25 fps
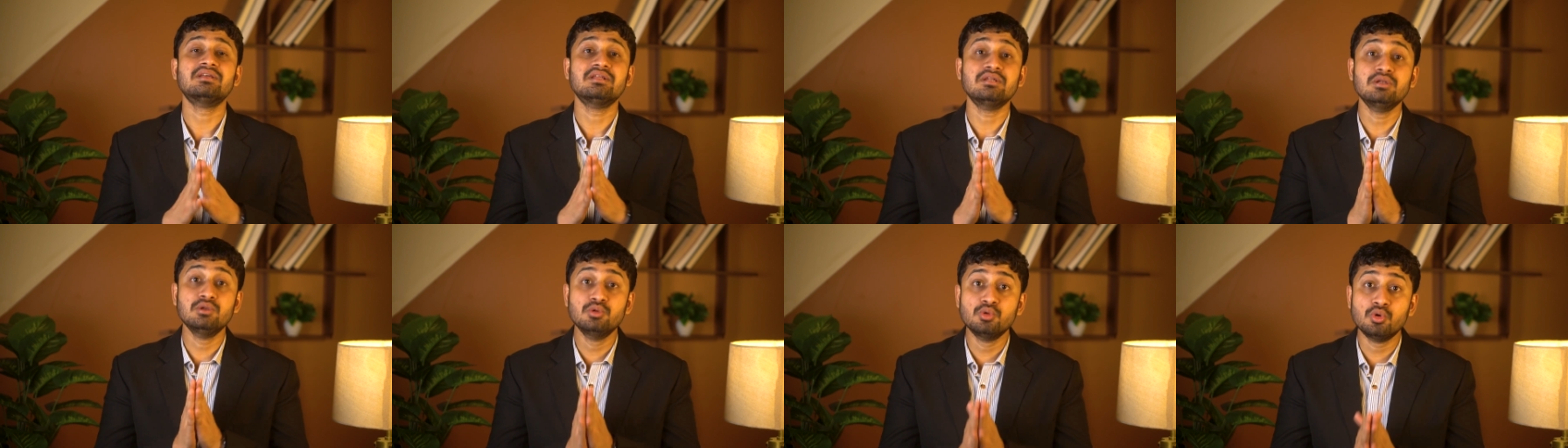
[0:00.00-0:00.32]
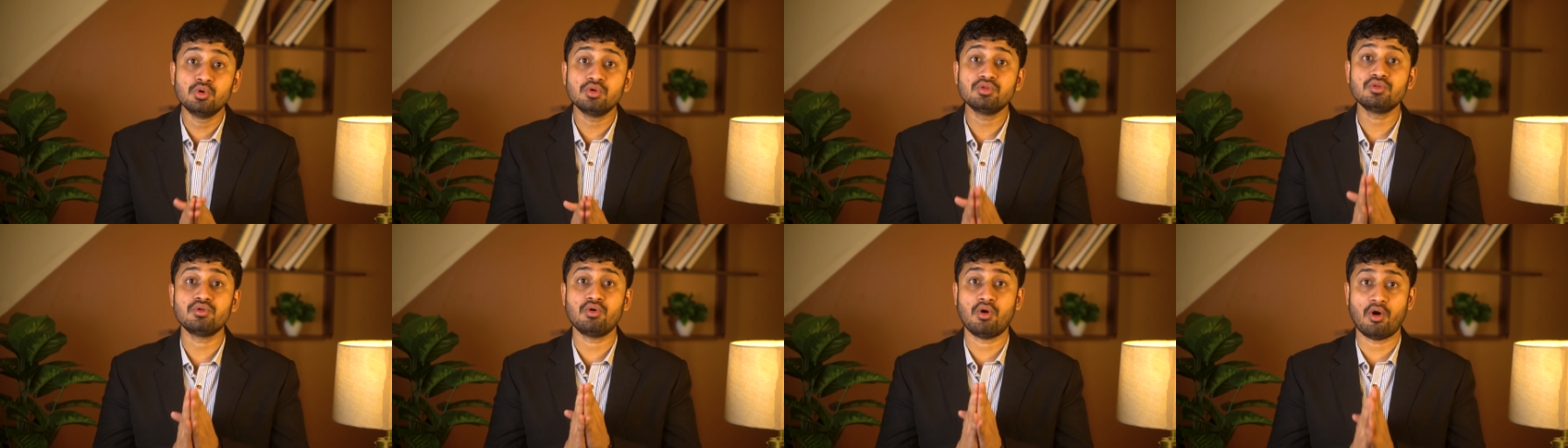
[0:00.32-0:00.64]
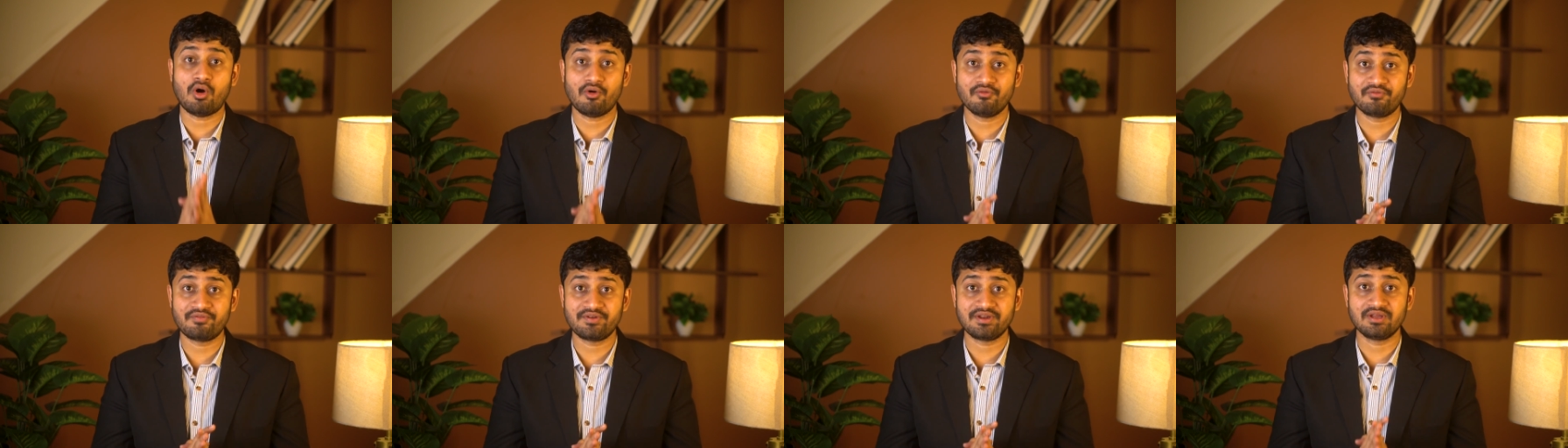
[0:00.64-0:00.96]
loan
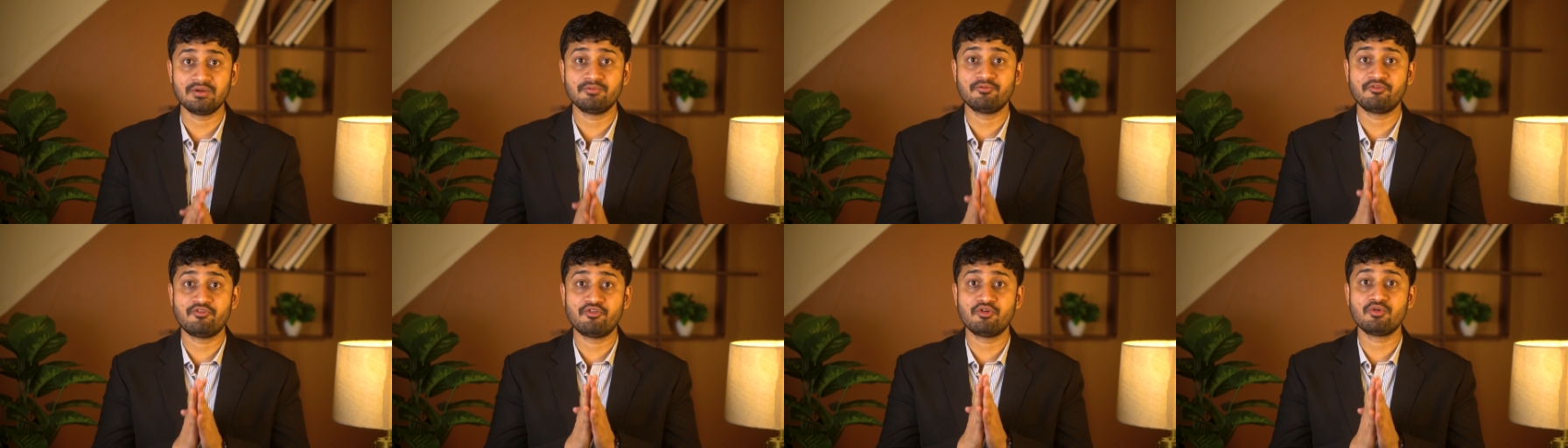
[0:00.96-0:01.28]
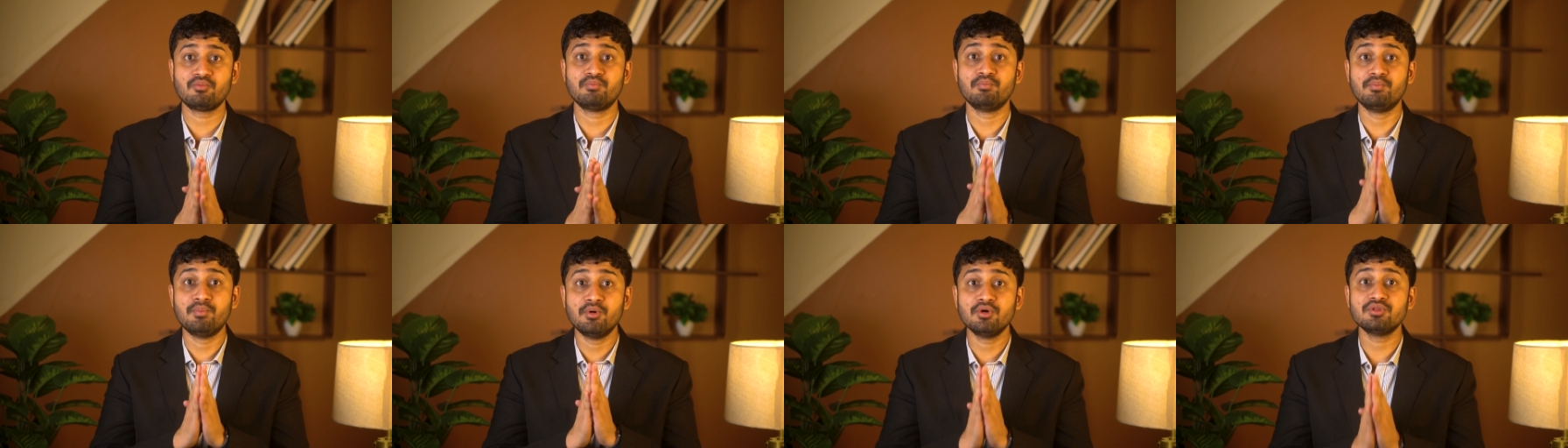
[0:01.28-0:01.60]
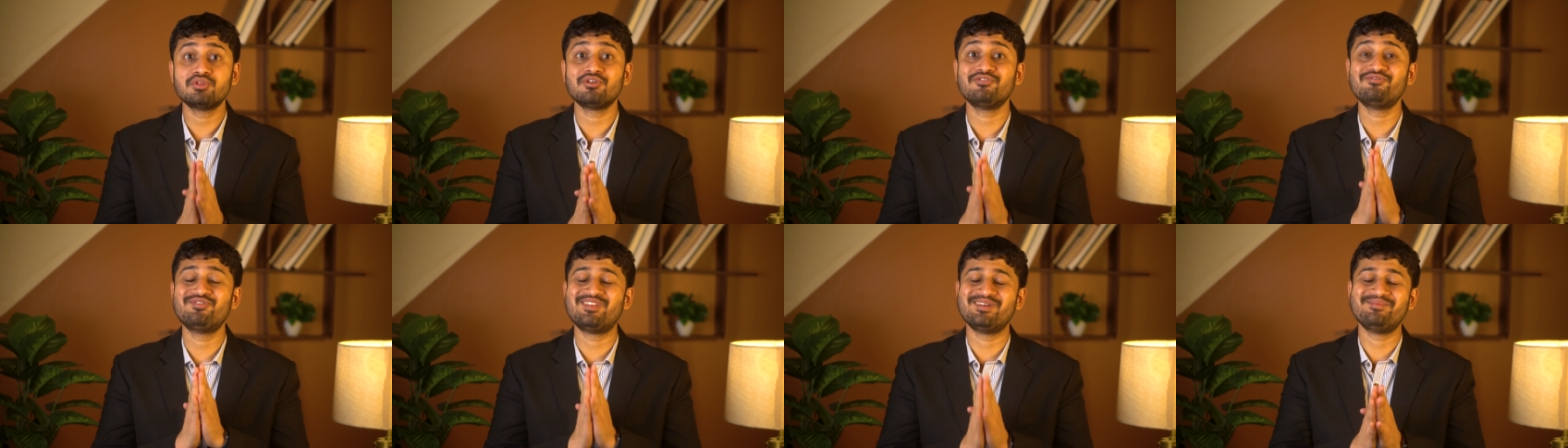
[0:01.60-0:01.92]
offering for
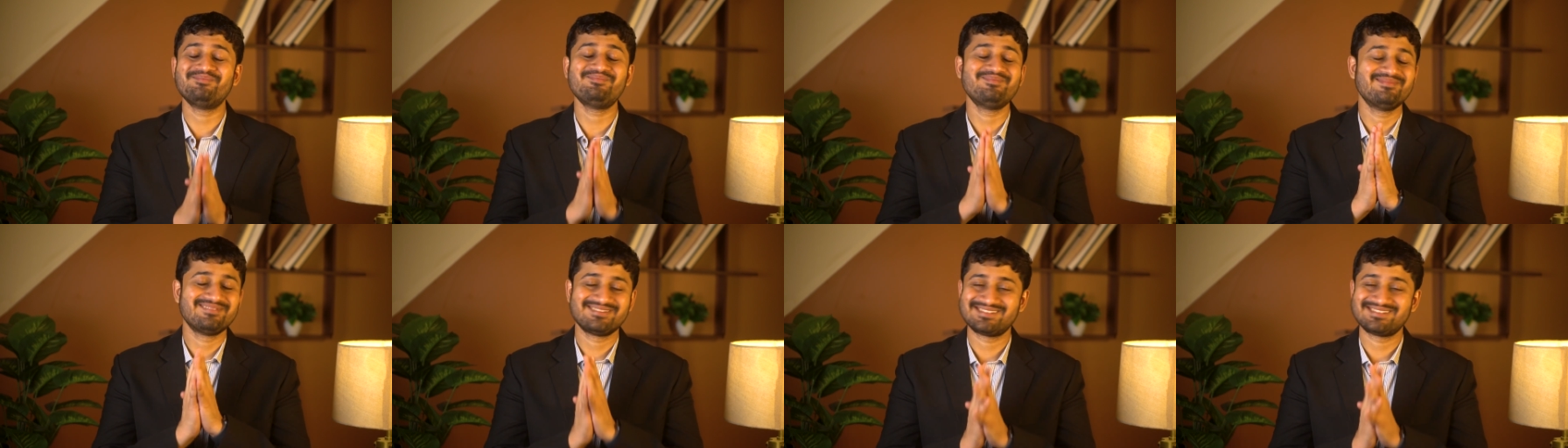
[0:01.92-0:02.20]
both of them